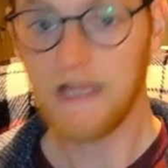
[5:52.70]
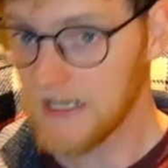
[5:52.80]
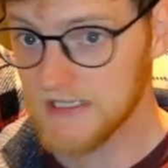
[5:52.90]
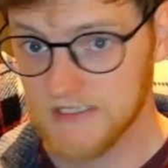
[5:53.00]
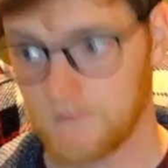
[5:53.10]

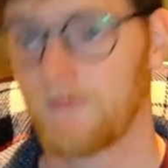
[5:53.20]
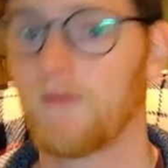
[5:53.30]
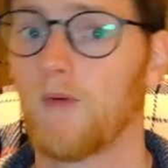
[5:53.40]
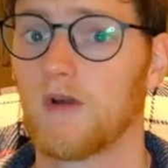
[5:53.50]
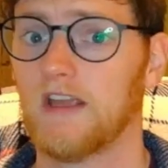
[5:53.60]
Like I said
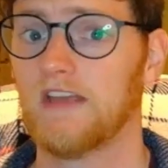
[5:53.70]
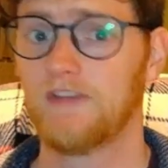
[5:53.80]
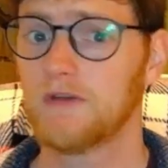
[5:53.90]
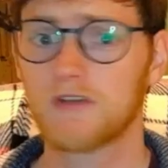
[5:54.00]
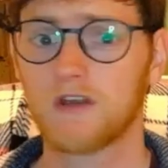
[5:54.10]
before,
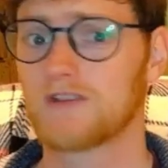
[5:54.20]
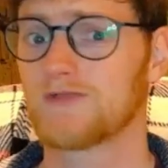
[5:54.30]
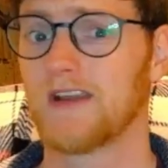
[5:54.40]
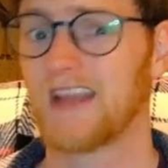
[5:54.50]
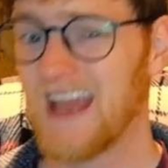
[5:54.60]
if you took
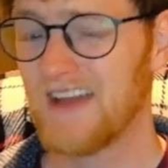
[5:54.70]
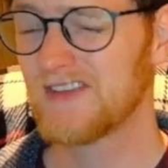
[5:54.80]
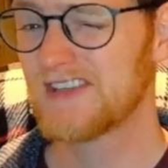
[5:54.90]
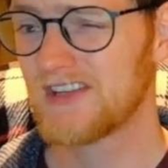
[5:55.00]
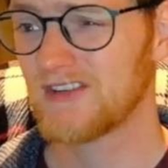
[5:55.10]
a drink
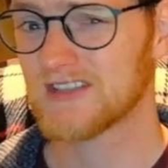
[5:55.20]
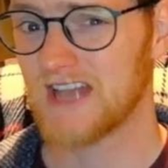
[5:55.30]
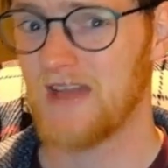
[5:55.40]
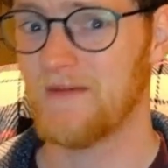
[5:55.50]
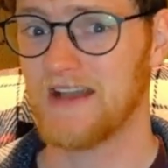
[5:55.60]
every single
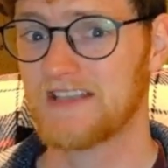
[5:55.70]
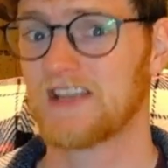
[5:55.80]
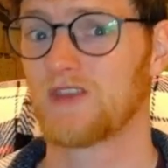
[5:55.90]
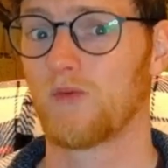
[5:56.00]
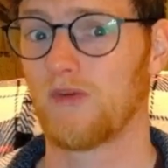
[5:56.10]
time I
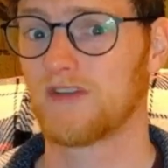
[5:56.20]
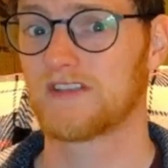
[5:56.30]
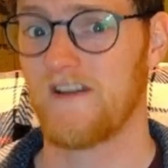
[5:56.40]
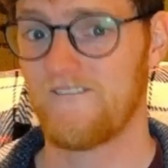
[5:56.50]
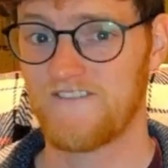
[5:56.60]
said the
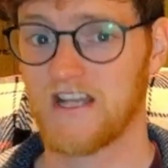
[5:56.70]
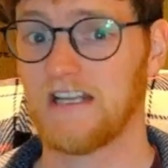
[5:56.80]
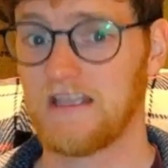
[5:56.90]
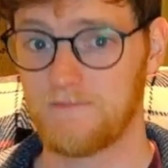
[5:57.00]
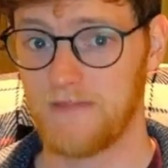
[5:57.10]
words
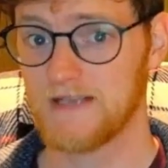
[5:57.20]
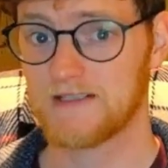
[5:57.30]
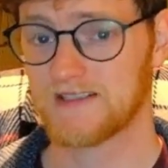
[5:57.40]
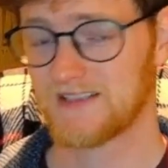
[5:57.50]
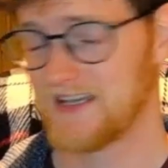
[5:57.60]
fiddly
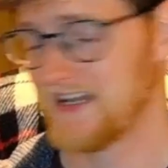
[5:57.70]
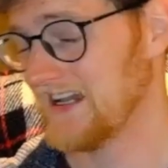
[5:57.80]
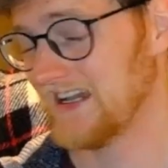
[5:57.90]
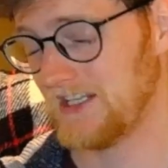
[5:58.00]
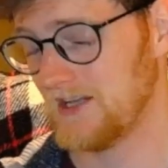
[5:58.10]
bits,
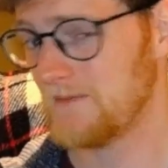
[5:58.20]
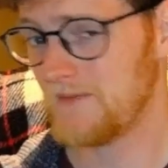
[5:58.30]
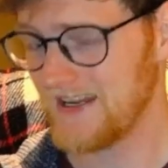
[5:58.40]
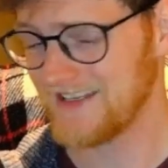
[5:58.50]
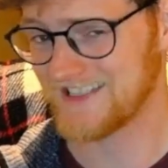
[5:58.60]
you
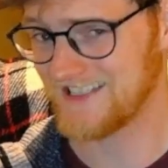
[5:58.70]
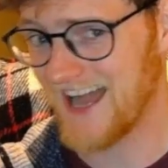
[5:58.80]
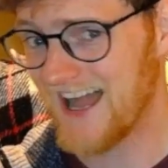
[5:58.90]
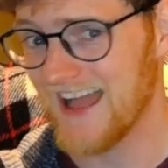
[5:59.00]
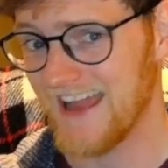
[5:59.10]
might
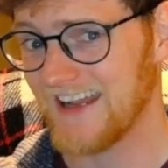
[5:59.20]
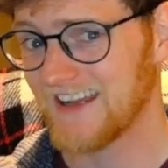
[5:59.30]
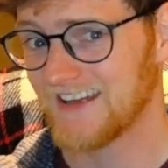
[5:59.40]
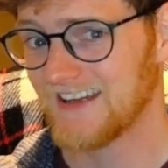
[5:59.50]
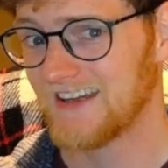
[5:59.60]

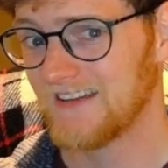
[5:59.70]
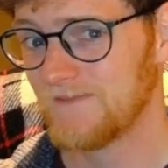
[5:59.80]
die,